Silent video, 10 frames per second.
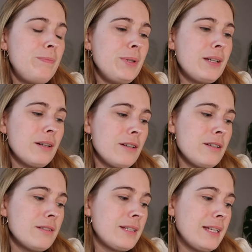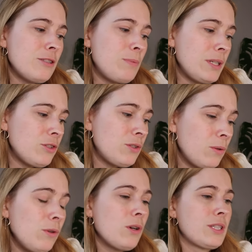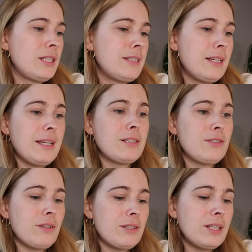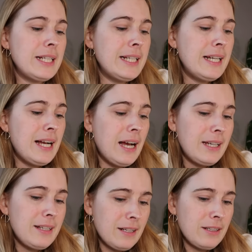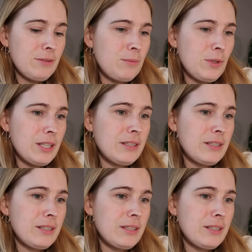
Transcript: Because it's been so long since the Kickstarter, I kind of want